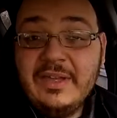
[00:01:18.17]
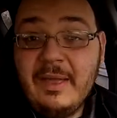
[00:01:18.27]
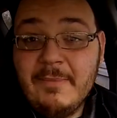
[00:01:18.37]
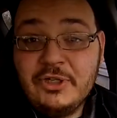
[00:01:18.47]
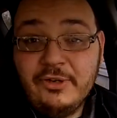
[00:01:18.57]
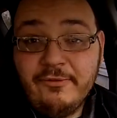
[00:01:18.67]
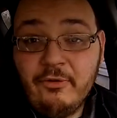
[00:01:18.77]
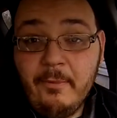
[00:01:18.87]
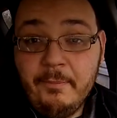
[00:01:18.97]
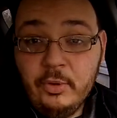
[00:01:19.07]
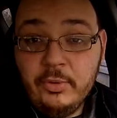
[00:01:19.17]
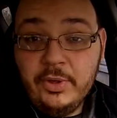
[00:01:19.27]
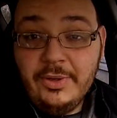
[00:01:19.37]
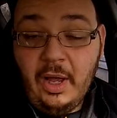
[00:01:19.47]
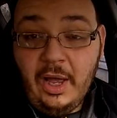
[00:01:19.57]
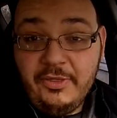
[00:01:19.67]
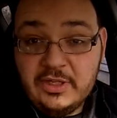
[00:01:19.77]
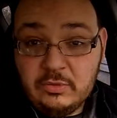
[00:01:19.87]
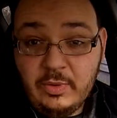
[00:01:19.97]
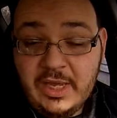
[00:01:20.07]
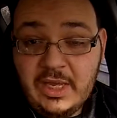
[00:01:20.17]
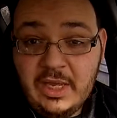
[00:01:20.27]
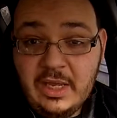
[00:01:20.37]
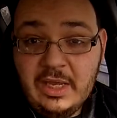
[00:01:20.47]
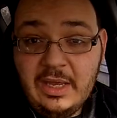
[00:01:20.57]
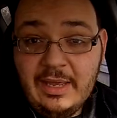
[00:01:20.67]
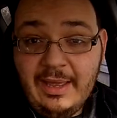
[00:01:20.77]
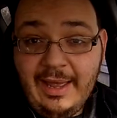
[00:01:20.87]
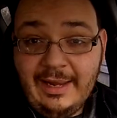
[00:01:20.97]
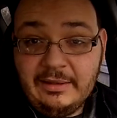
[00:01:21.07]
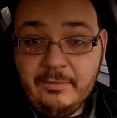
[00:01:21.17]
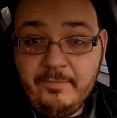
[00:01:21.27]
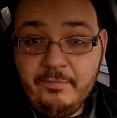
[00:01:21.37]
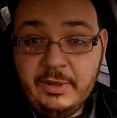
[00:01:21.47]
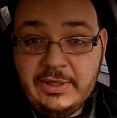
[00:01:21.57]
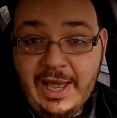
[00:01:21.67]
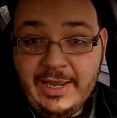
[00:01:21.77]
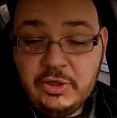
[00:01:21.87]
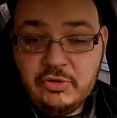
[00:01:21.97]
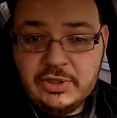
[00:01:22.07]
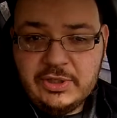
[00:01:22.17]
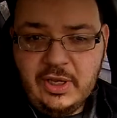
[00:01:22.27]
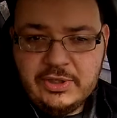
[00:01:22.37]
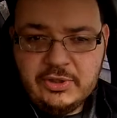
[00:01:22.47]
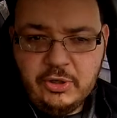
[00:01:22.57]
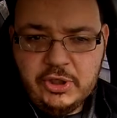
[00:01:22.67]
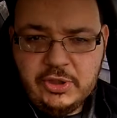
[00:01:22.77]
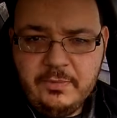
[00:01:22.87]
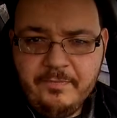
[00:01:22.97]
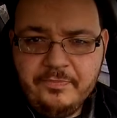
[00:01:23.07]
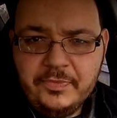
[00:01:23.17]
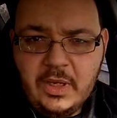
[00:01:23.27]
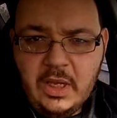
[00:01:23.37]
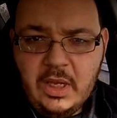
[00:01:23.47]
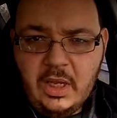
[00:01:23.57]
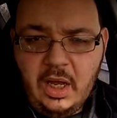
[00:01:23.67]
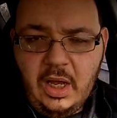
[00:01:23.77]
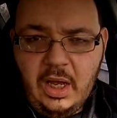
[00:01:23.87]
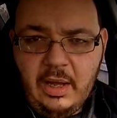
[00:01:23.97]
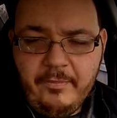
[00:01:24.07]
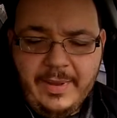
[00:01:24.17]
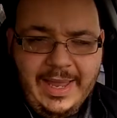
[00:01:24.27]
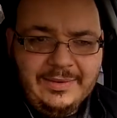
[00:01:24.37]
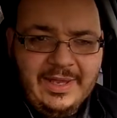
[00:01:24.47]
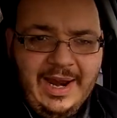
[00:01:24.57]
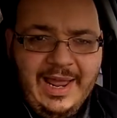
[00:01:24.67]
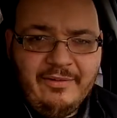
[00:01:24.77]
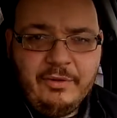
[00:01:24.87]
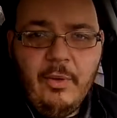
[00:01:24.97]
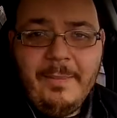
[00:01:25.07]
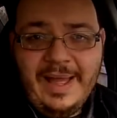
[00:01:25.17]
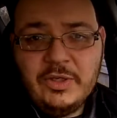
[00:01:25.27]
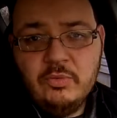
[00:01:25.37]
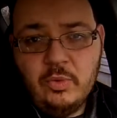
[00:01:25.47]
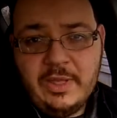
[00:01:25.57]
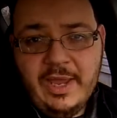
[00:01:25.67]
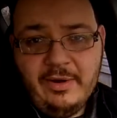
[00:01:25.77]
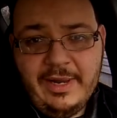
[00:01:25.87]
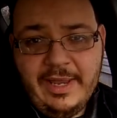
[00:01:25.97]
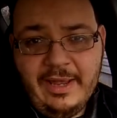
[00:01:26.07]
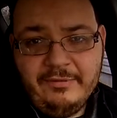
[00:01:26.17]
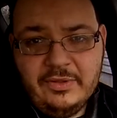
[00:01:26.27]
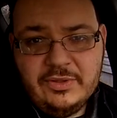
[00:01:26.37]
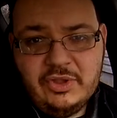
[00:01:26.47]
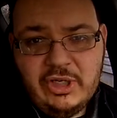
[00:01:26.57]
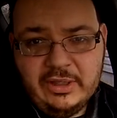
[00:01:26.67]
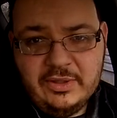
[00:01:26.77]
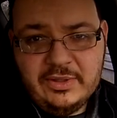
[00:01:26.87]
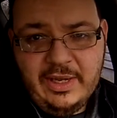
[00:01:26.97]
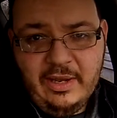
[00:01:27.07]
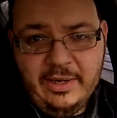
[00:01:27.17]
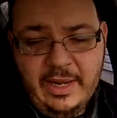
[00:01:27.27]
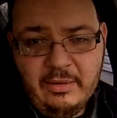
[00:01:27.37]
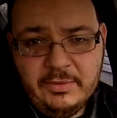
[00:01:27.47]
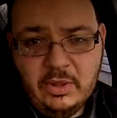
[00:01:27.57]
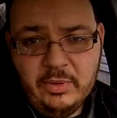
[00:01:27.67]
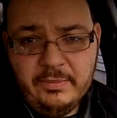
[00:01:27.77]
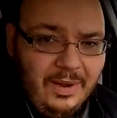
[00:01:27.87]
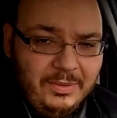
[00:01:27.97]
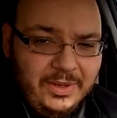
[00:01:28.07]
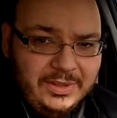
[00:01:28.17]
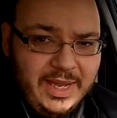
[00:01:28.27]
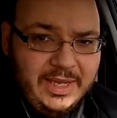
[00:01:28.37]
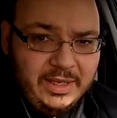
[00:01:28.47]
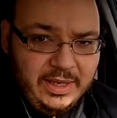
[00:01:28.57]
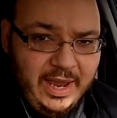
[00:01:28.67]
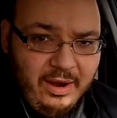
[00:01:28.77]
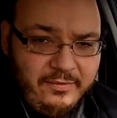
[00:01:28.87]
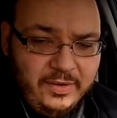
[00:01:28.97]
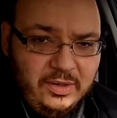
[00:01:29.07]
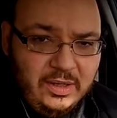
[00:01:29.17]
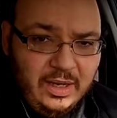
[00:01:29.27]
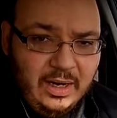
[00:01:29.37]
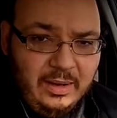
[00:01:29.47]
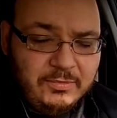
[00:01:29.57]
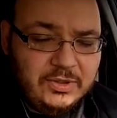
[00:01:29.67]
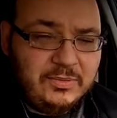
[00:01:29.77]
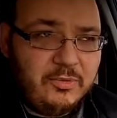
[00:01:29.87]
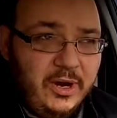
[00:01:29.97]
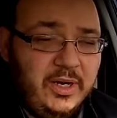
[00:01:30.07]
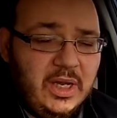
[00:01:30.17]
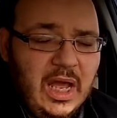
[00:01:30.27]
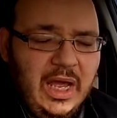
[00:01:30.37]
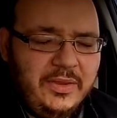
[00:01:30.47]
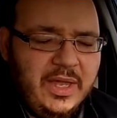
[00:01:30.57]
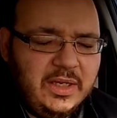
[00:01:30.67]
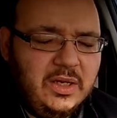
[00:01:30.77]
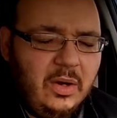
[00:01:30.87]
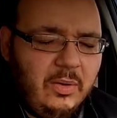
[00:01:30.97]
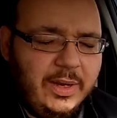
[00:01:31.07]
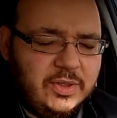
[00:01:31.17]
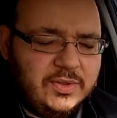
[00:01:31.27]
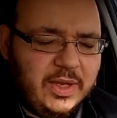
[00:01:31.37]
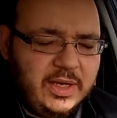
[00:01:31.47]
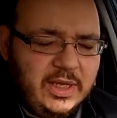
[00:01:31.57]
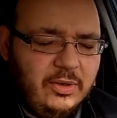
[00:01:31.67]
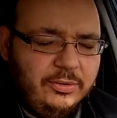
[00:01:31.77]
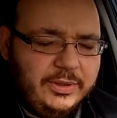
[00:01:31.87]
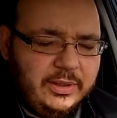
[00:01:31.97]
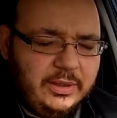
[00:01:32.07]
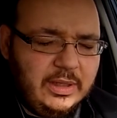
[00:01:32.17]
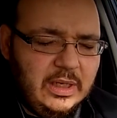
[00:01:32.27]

to get measured for a boot uh, this week at the podiatrist uh, surgeon. Um, and then I have to go back to wound care and I have to check to see how, how I'm doing. I'm going to take care of it, and I'm just praying to God that, you know, I just get healed. And,